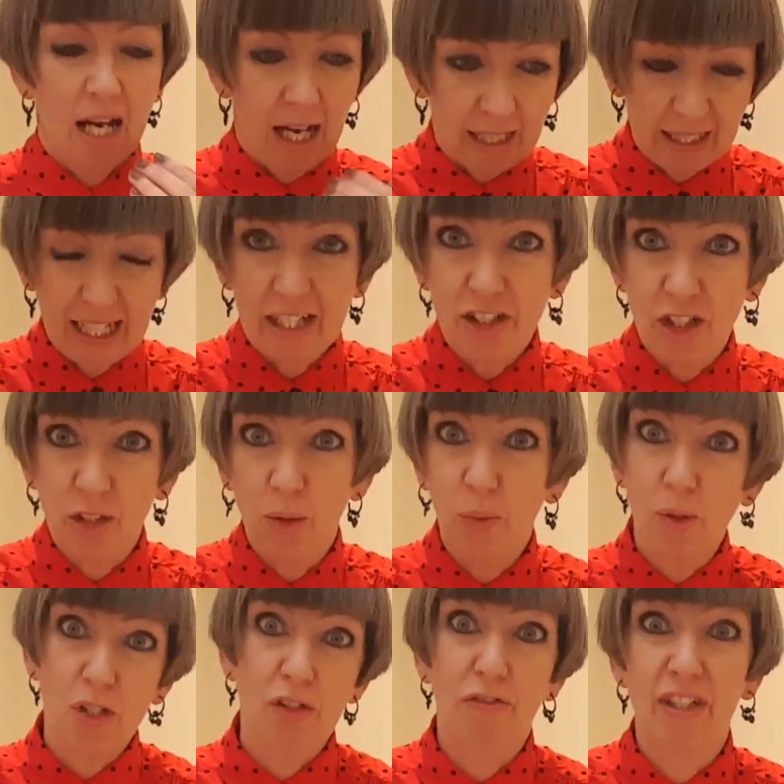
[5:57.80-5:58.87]
unless you know
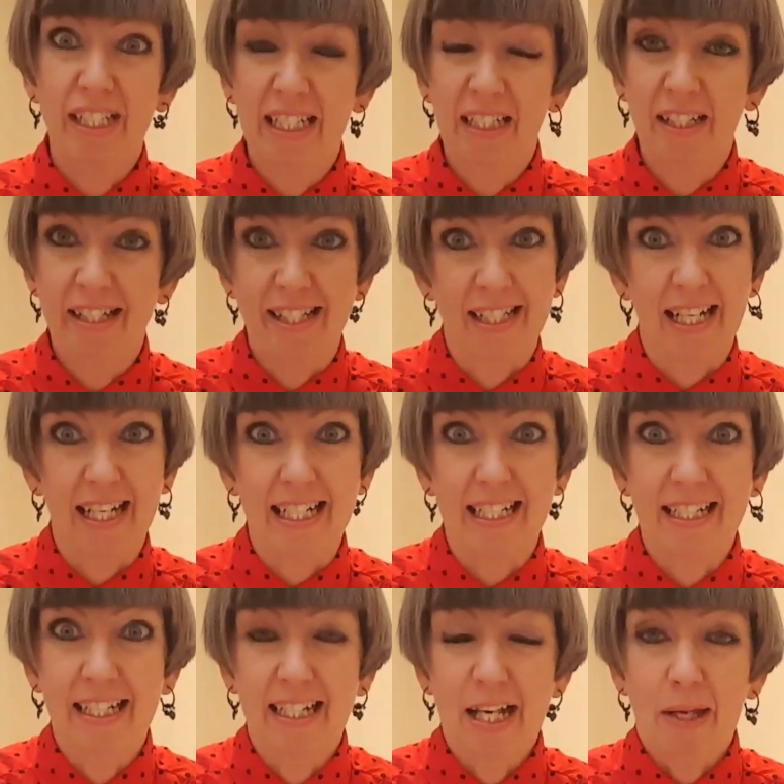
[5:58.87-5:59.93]
what's for dinner tonight.
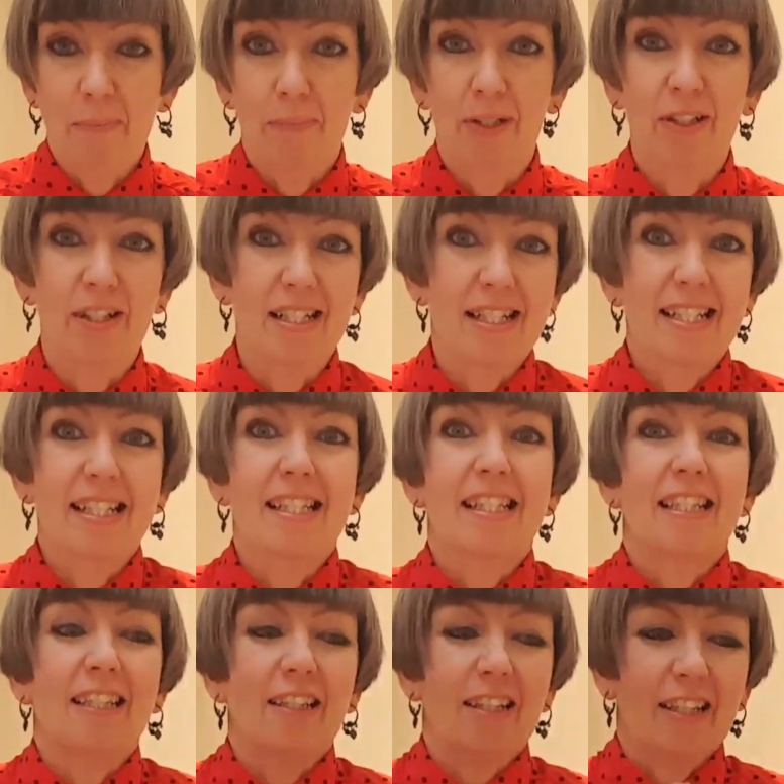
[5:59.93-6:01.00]
Because,
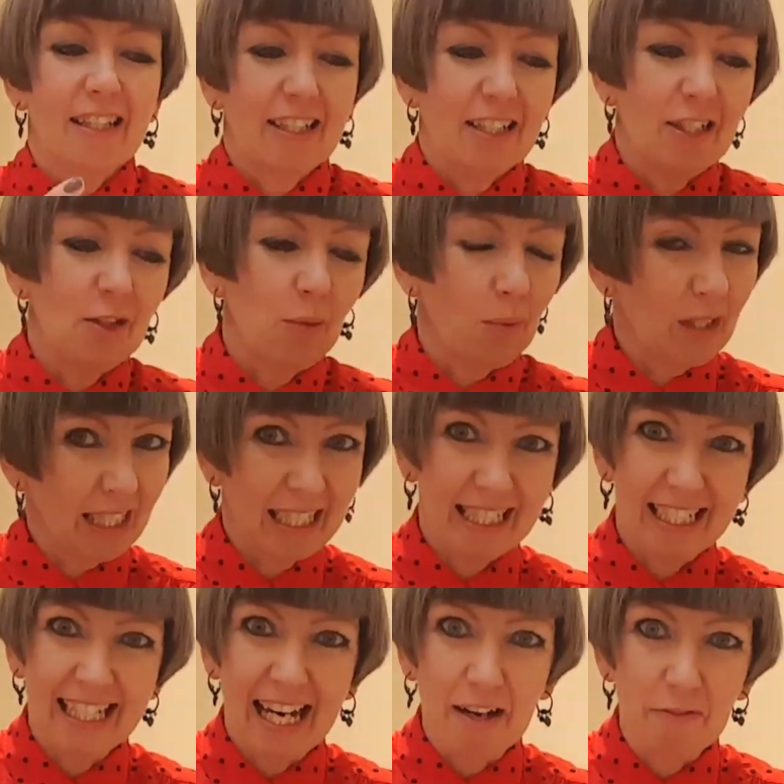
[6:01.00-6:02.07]
you know, we
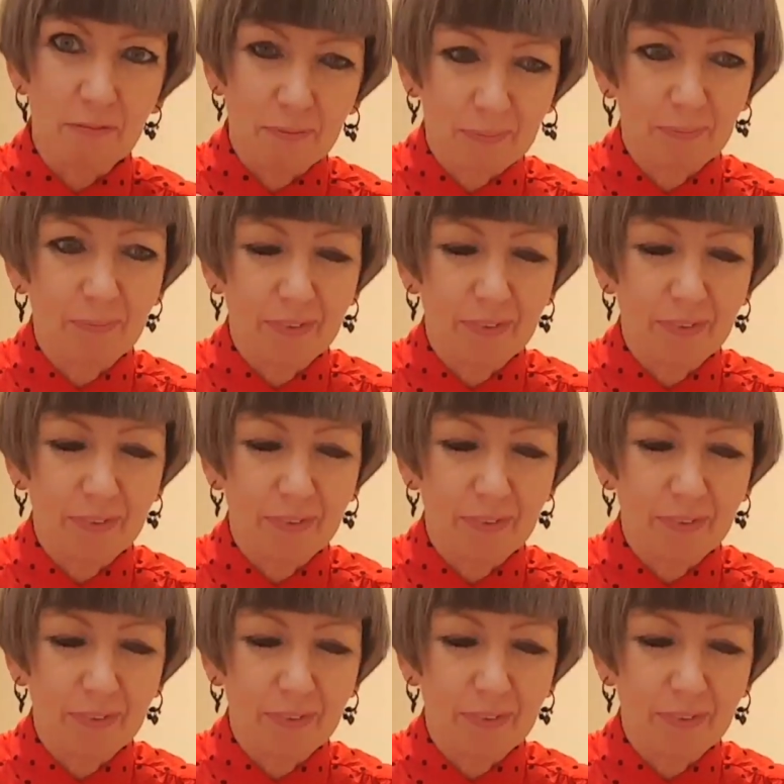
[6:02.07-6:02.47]
can get